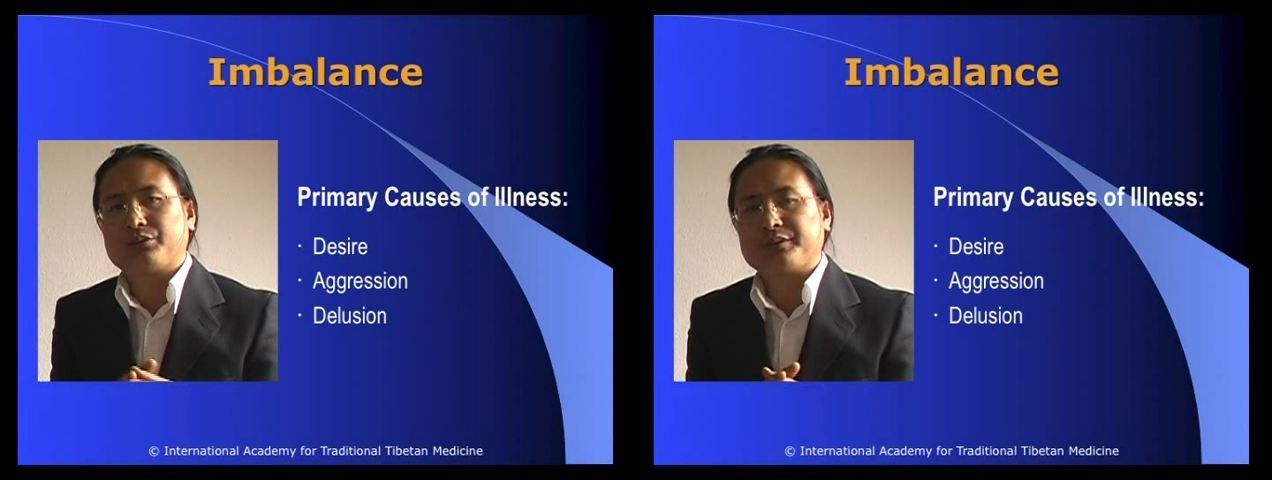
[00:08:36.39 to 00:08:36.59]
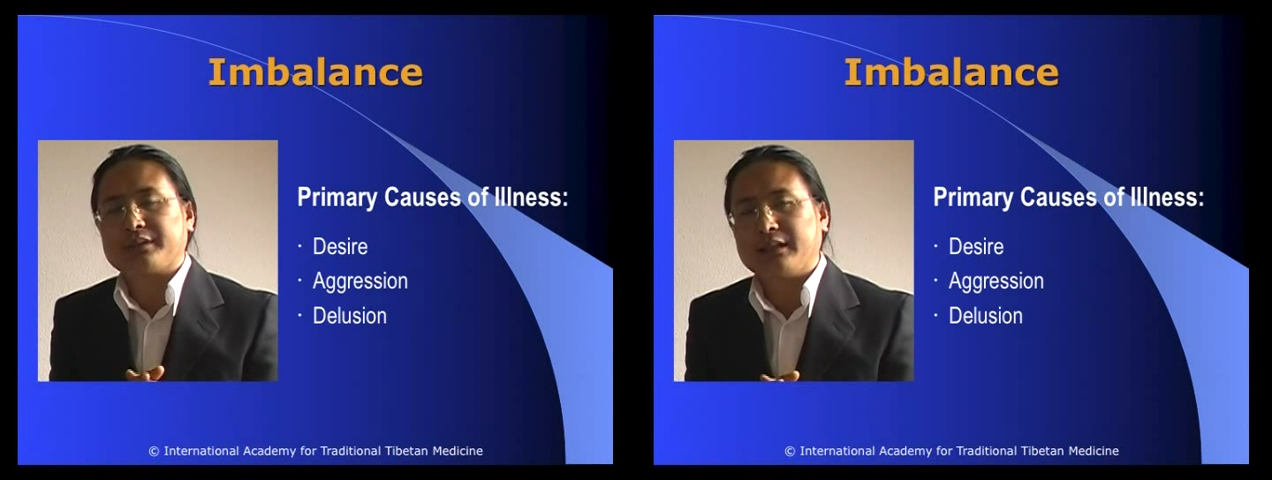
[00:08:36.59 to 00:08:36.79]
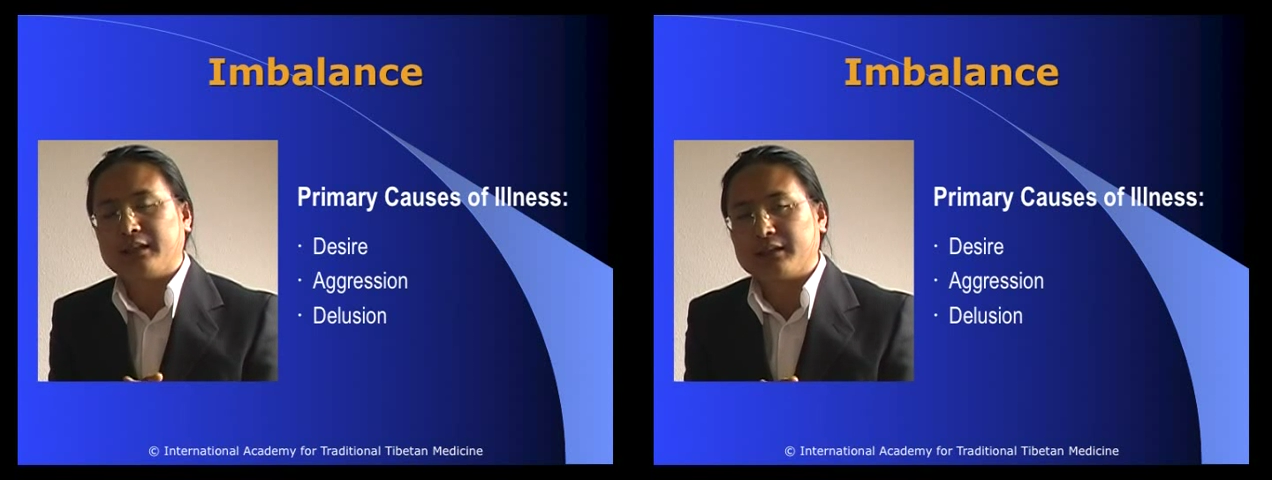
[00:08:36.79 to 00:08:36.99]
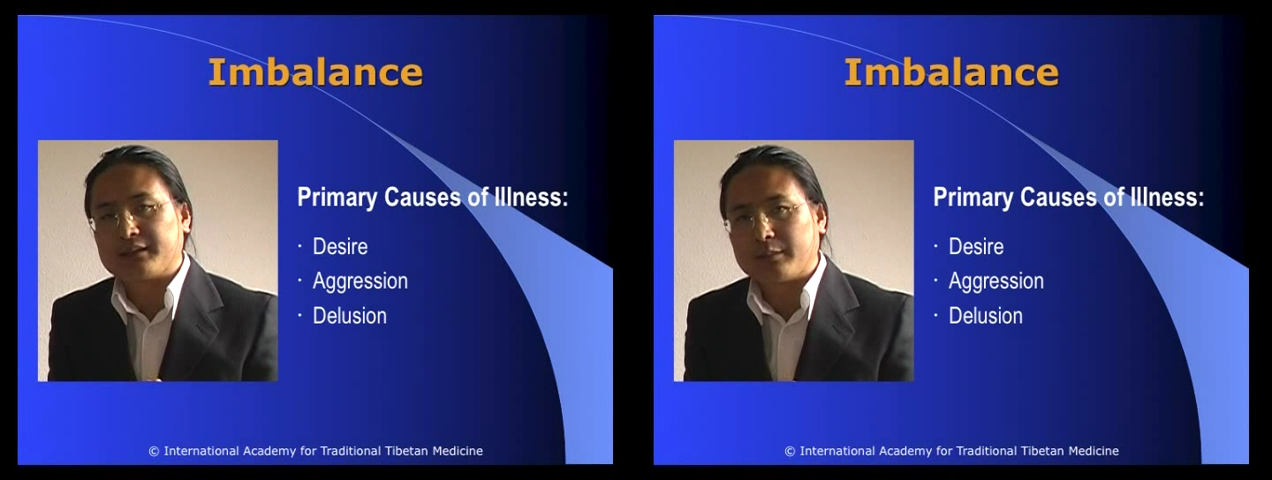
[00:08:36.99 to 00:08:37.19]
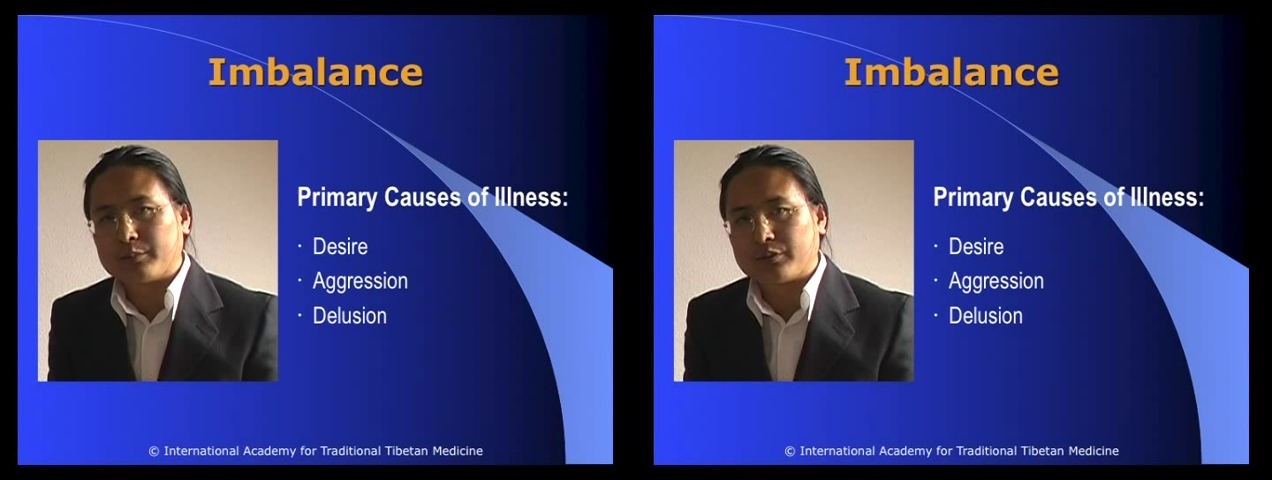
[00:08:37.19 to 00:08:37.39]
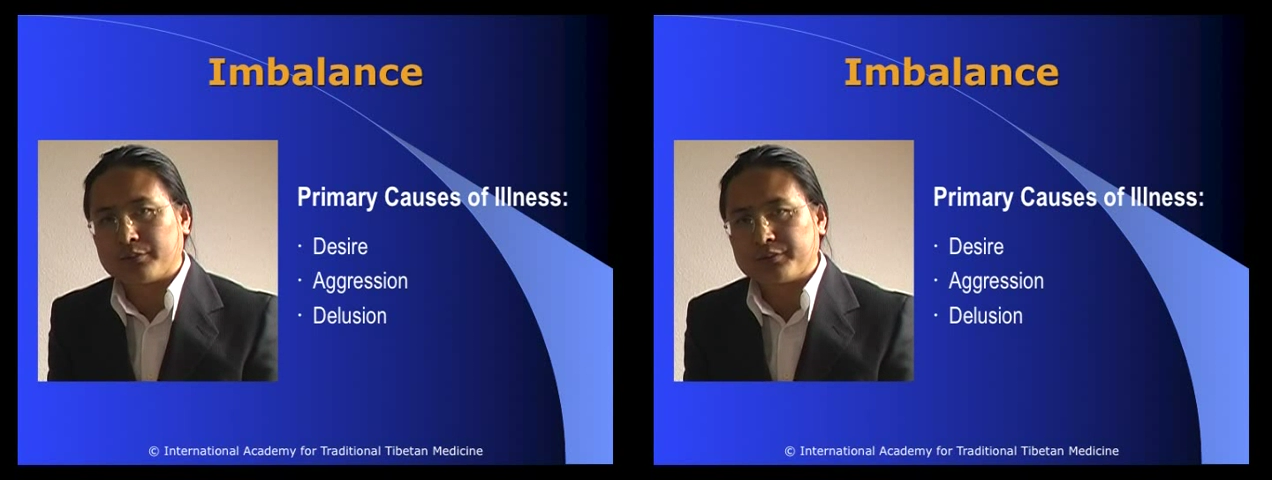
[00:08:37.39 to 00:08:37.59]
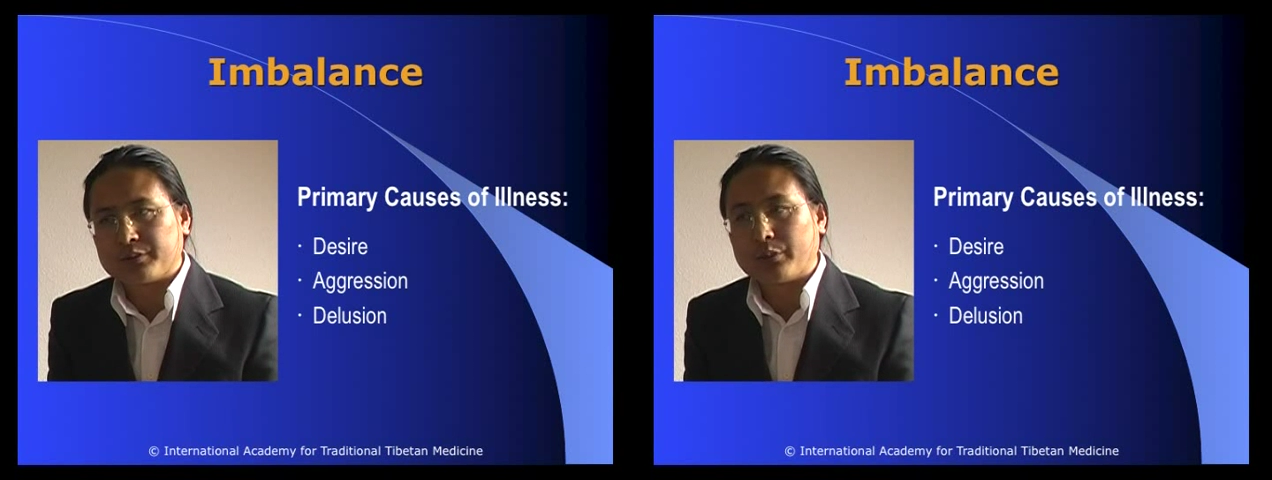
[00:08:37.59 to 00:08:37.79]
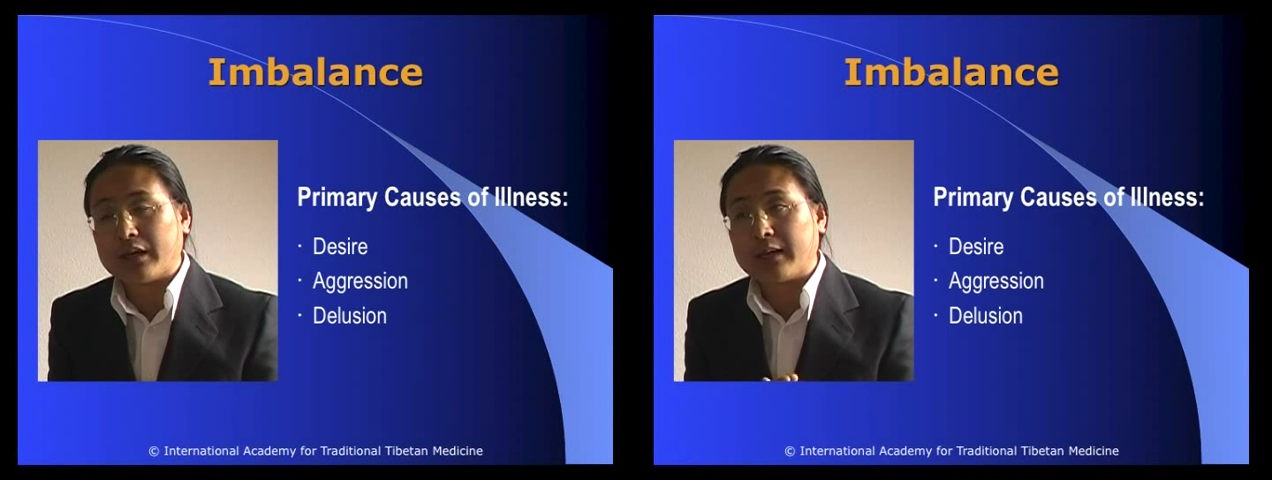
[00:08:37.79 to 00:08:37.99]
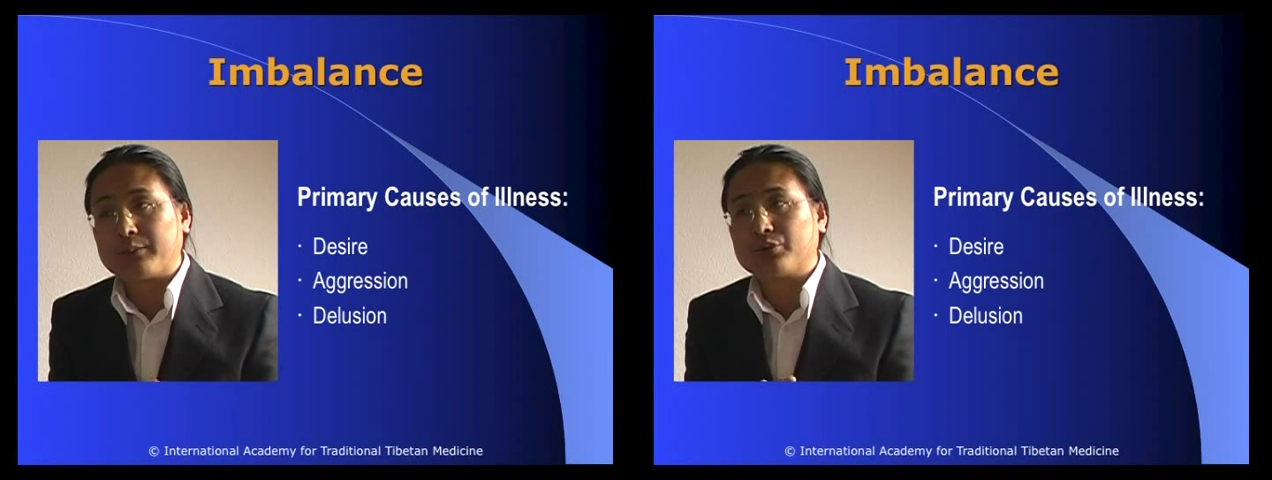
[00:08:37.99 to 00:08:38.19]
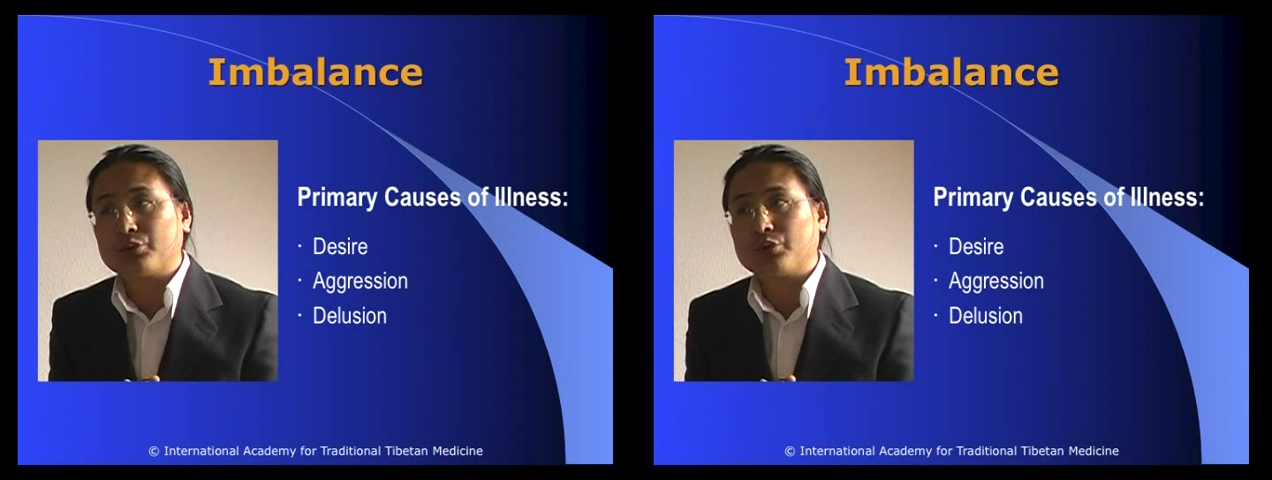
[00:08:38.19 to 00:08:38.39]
to see the symptoms. We have to